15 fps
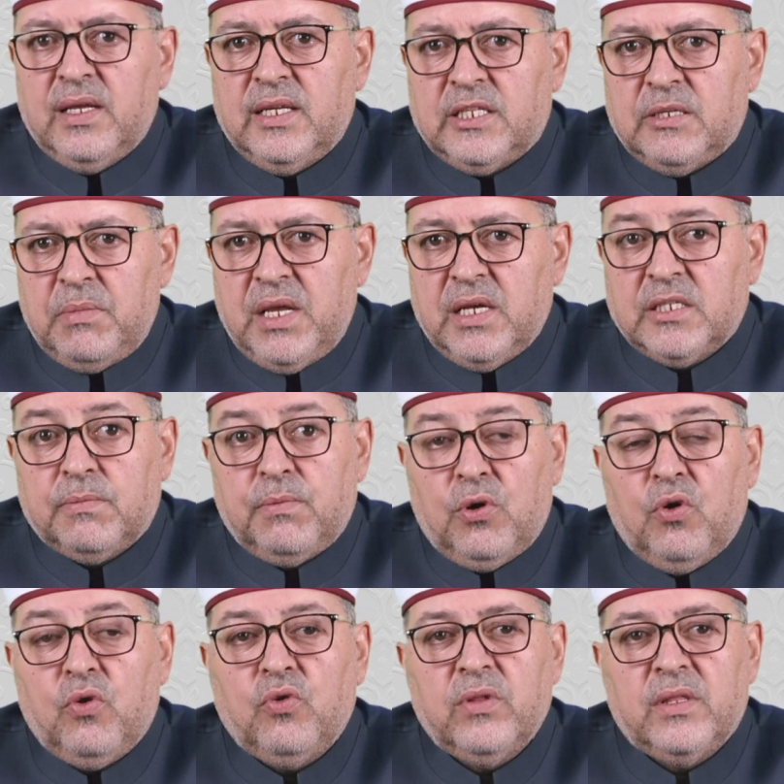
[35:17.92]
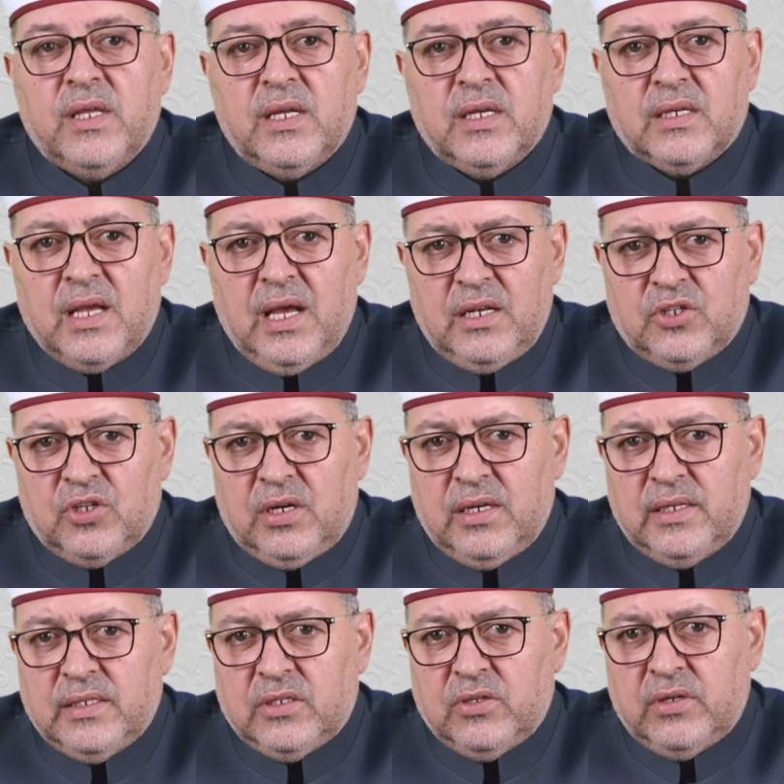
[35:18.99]
it may explore the cultural,
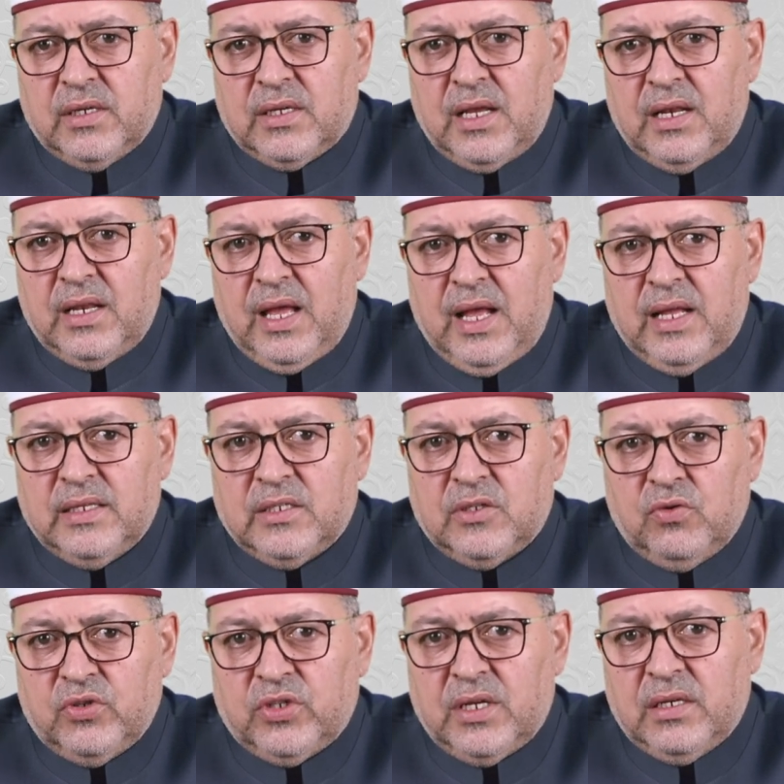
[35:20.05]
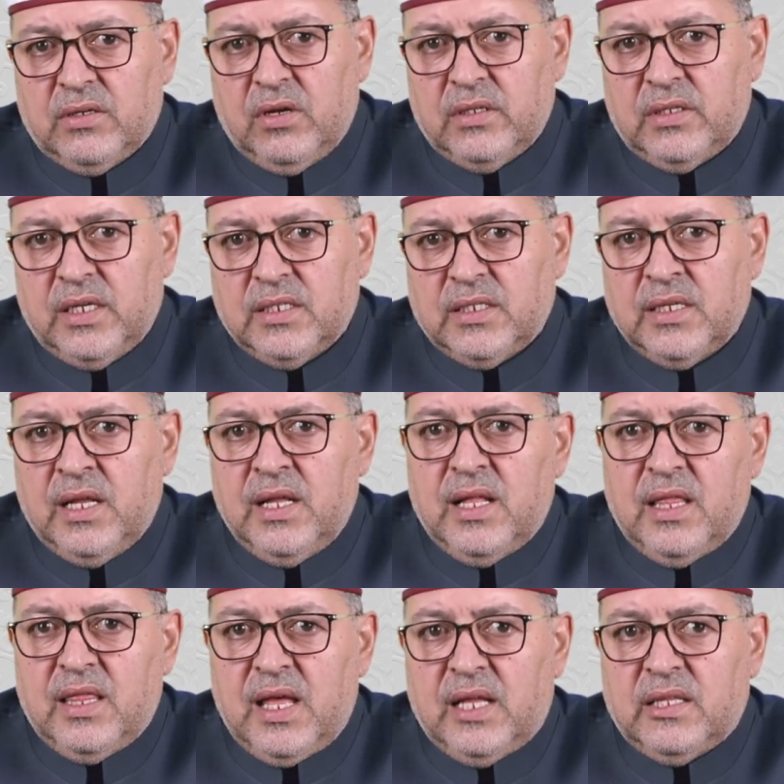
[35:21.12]
historical, and social contexts
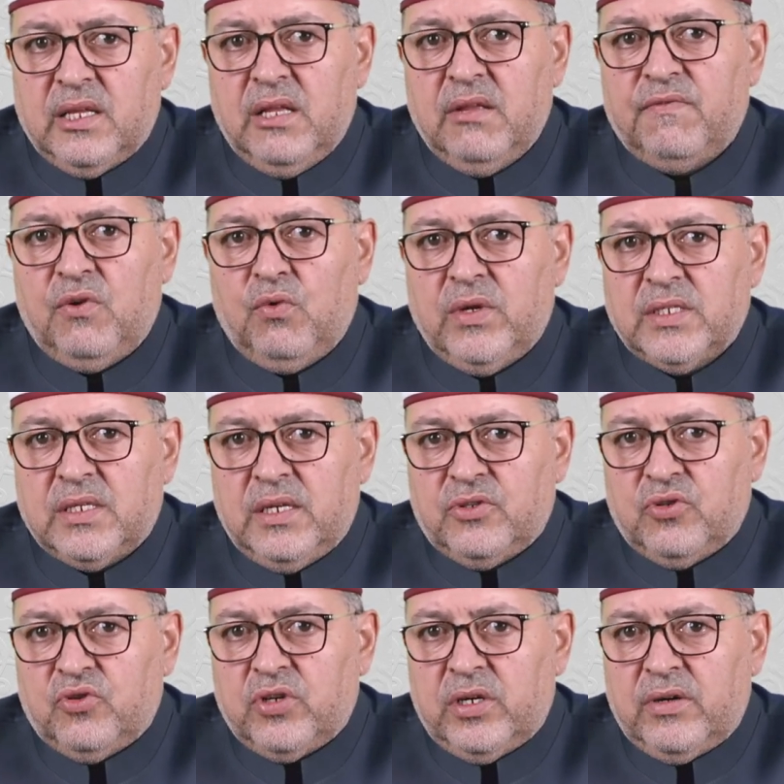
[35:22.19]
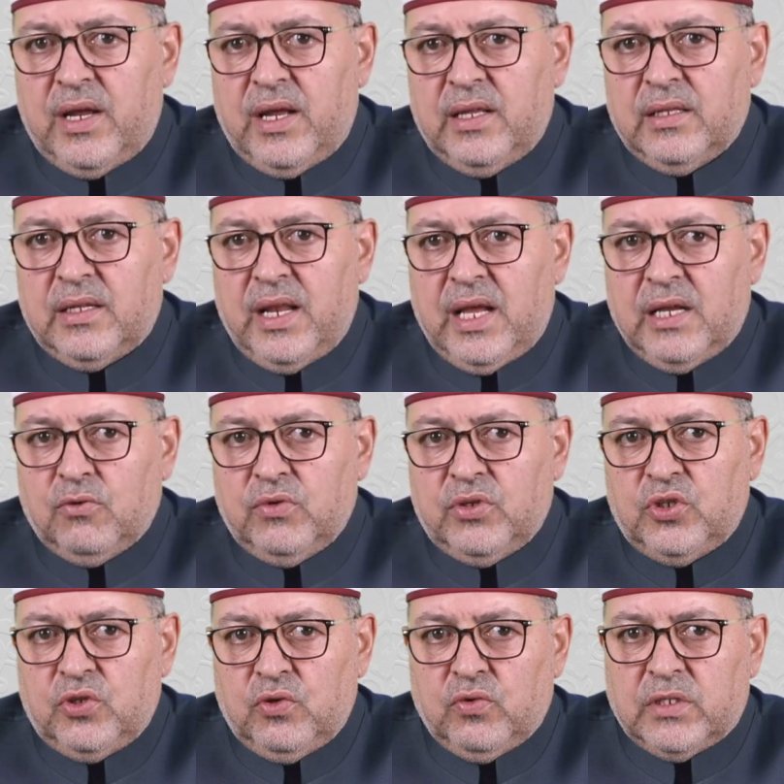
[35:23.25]
that influence literature and
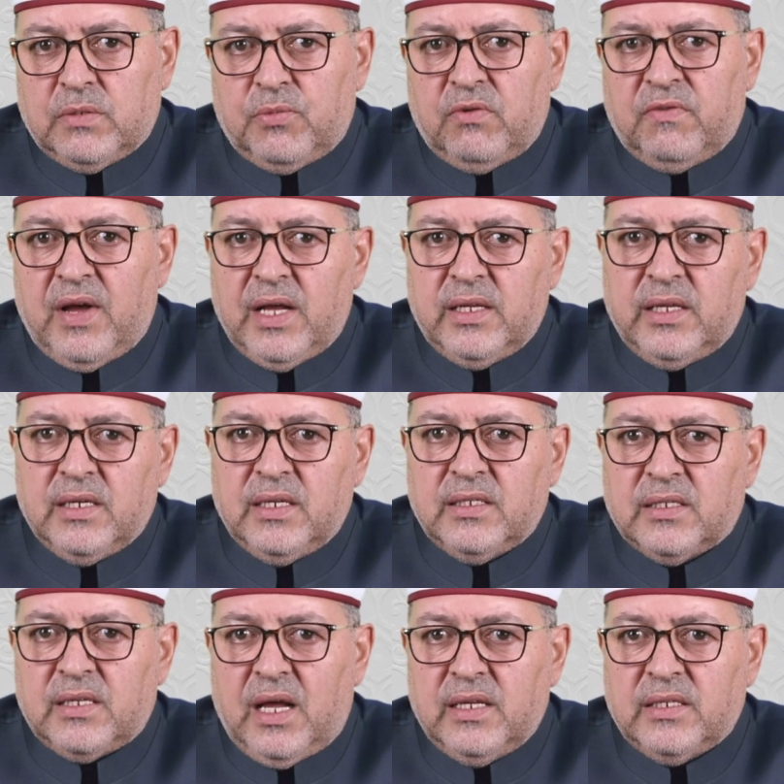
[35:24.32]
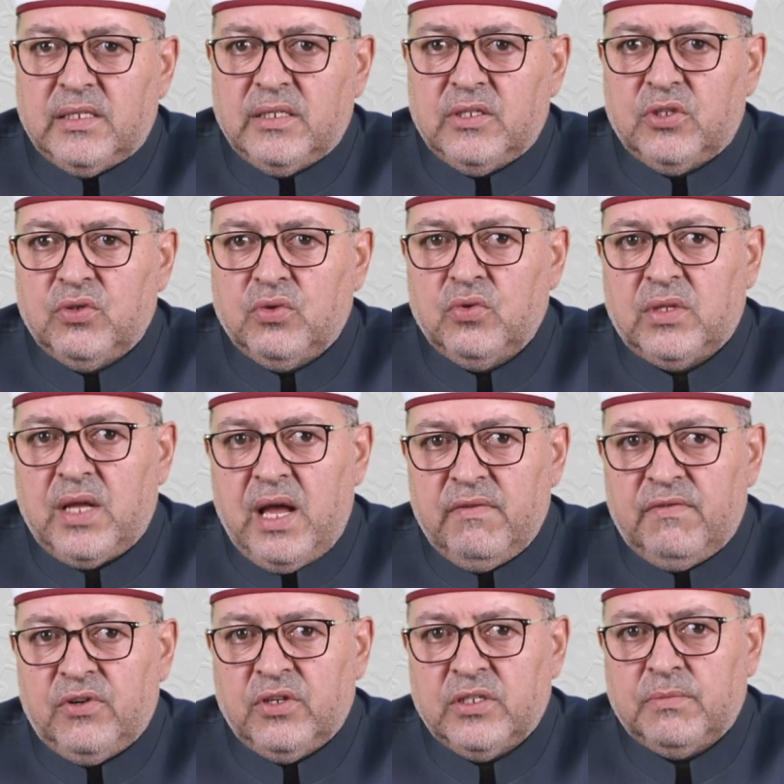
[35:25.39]
language use, providing insights into
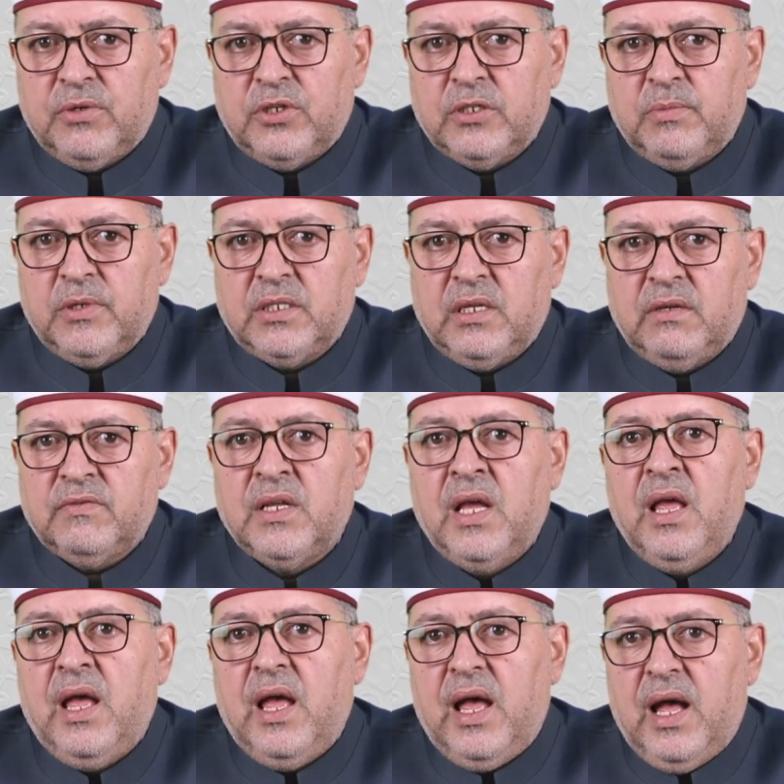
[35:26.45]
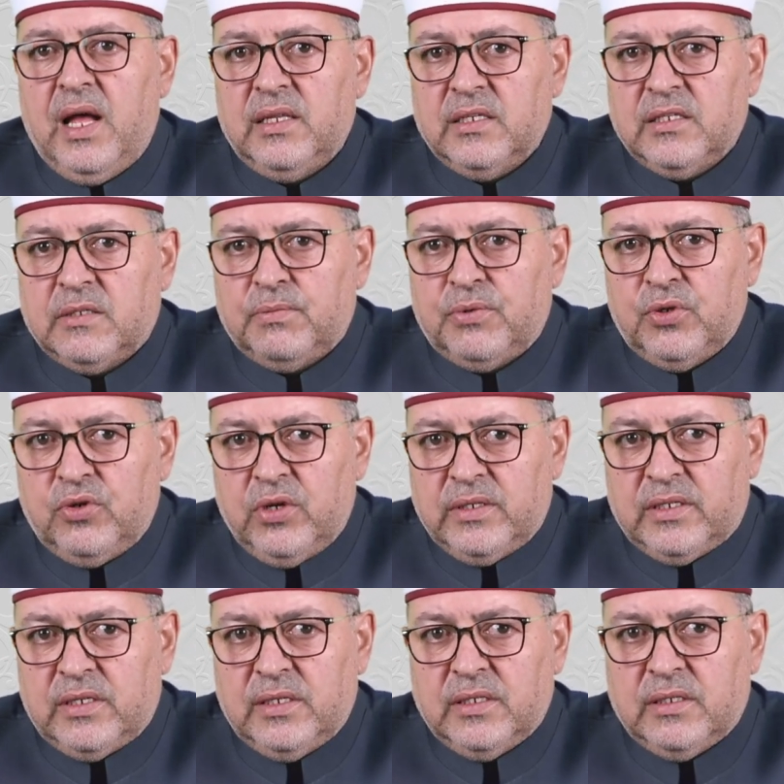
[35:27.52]
diverse perspectives and
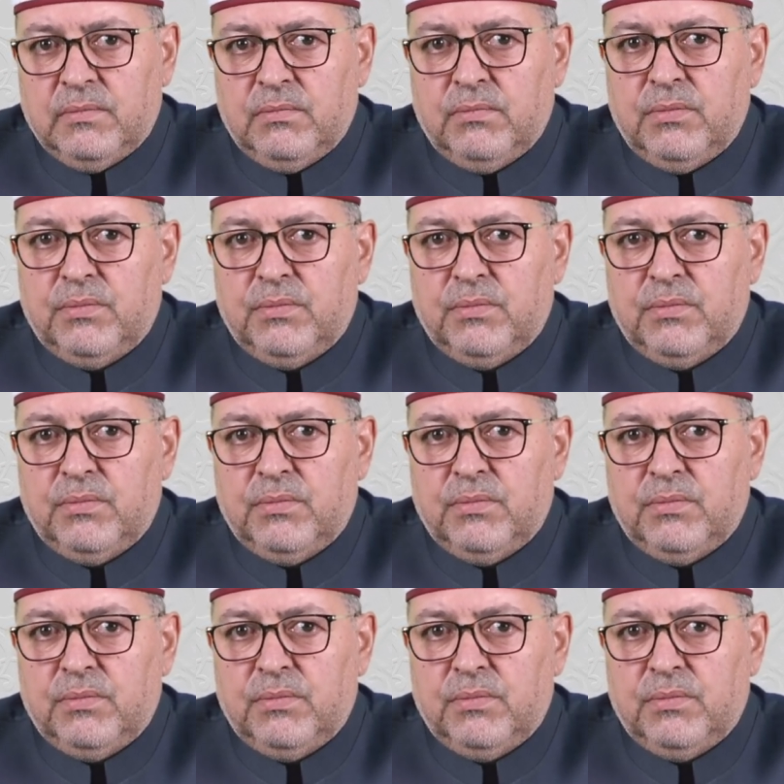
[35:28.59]
experiences.